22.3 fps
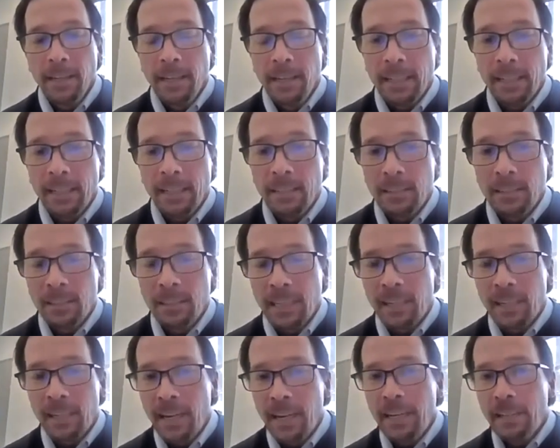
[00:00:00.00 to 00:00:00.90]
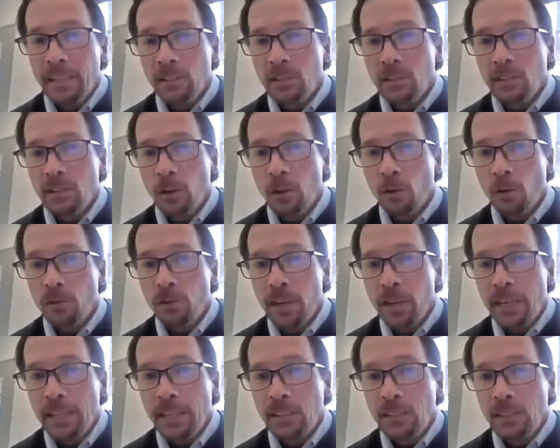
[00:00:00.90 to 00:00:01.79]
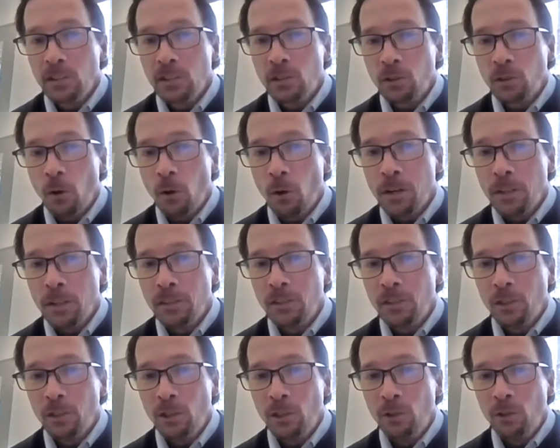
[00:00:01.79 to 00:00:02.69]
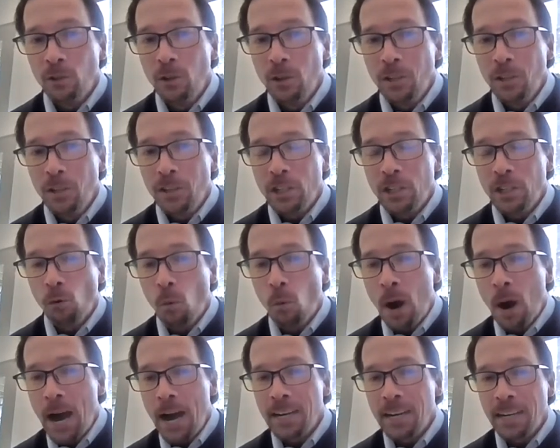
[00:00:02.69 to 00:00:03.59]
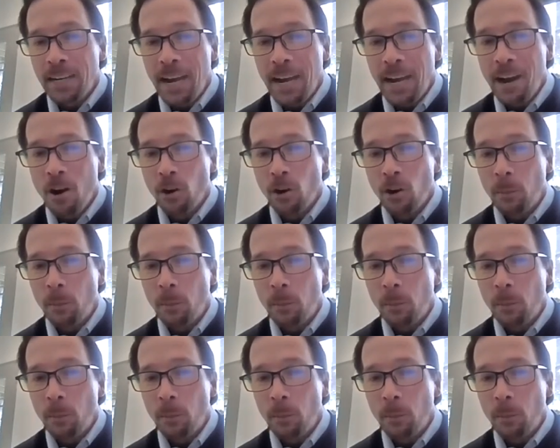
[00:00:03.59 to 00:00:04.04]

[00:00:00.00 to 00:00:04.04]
And it's saying, hey, are things starting to widen out?